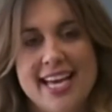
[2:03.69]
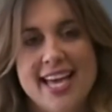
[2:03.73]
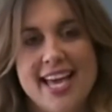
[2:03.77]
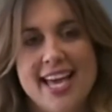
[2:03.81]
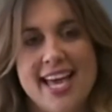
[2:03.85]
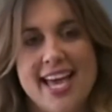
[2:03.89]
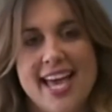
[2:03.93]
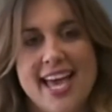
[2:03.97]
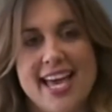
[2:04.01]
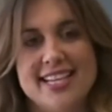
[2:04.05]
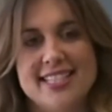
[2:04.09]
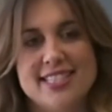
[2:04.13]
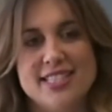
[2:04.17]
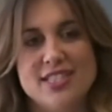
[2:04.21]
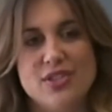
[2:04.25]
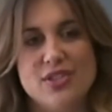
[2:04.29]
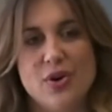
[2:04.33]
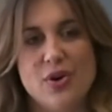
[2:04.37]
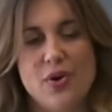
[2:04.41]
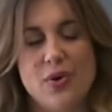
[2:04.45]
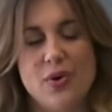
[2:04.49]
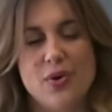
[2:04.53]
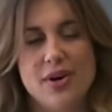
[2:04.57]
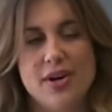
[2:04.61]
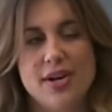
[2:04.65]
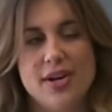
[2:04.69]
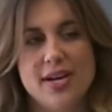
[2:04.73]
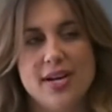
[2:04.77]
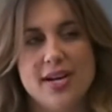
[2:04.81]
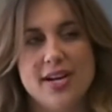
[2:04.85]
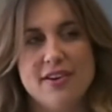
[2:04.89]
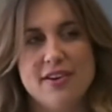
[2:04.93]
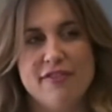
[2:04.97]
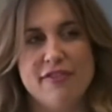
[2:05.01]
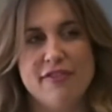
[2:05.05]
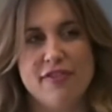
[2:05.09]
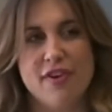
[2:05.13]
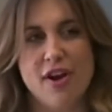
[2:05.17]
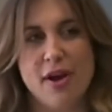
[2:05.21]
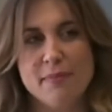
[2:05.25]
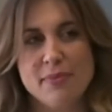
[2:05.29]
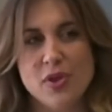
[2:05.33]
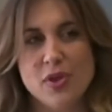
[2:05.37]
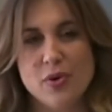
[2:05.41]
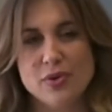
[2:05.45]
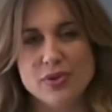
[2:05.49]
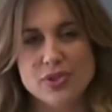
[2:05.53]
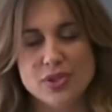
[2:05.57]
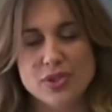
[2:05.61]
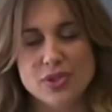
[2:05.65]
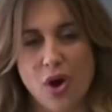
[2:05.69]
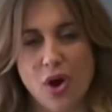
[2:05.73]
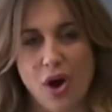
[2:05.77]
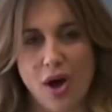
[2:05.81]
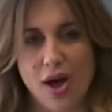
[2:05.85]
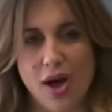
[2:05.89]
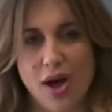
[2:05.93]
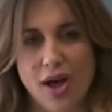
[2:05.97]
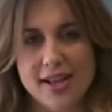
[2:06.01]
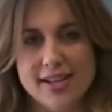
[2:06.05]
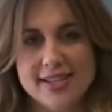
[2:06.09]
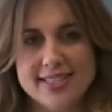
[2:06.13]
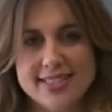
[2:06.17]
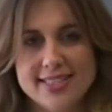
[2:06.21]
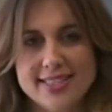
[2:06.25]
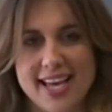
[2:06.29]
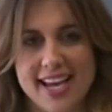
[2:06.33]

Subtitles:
And so from those calls,